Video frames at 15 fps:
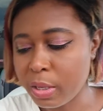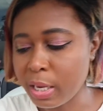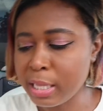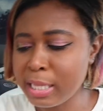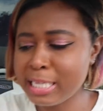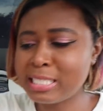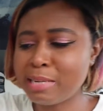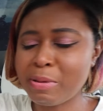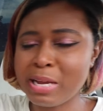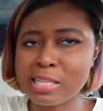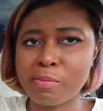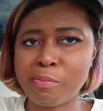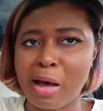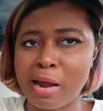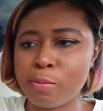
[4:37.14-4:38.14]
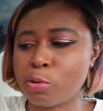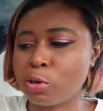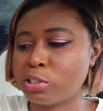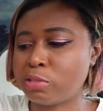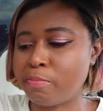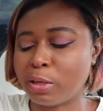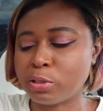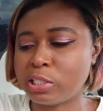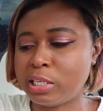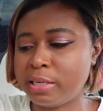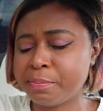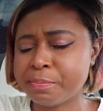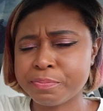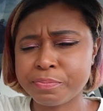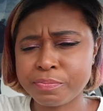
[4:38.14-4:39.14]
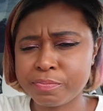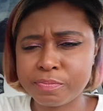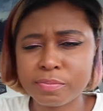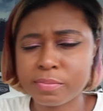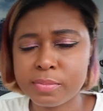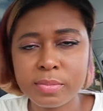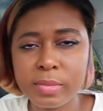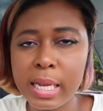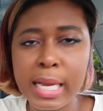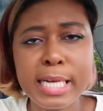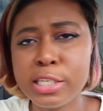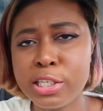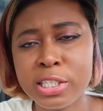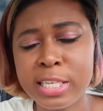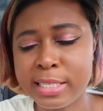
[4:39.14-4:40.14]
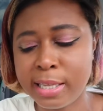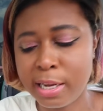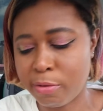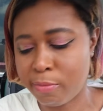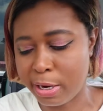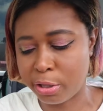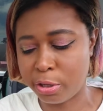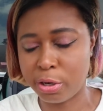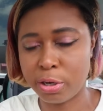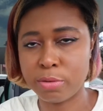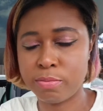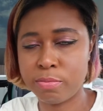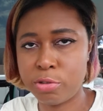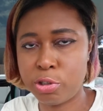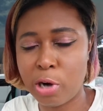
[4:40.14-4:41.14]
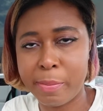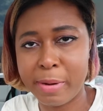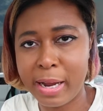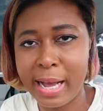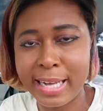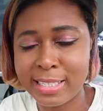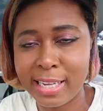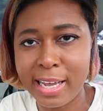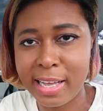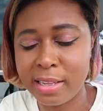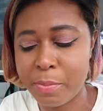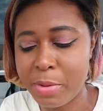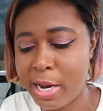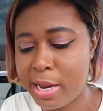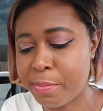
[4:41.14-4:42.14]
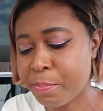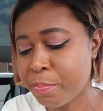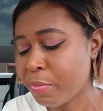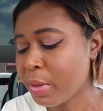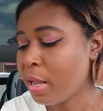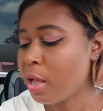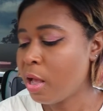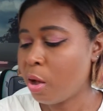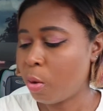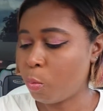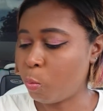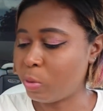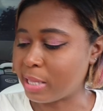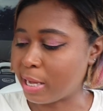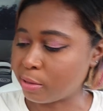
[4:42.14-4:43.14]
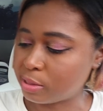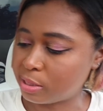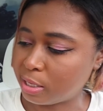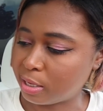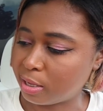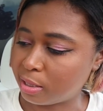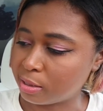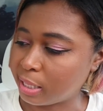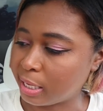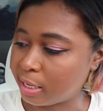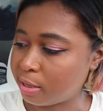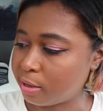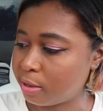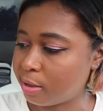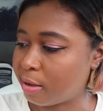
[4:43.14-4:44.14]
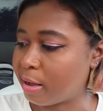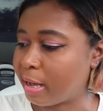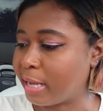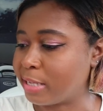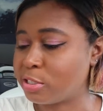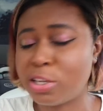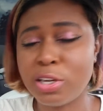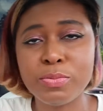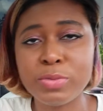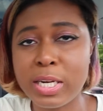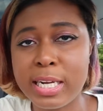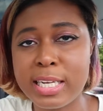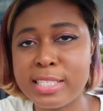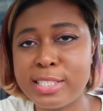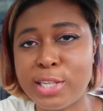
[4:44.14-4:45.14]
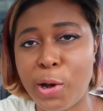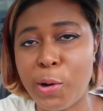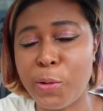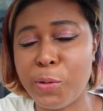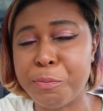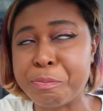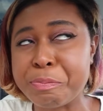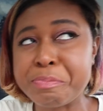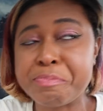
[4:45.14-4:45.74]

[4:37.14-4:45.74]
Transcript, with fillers: like sipping at the bottom where it's melty. It just tastes like a regular strawberry acai lemonade without the like ice cubes in it. So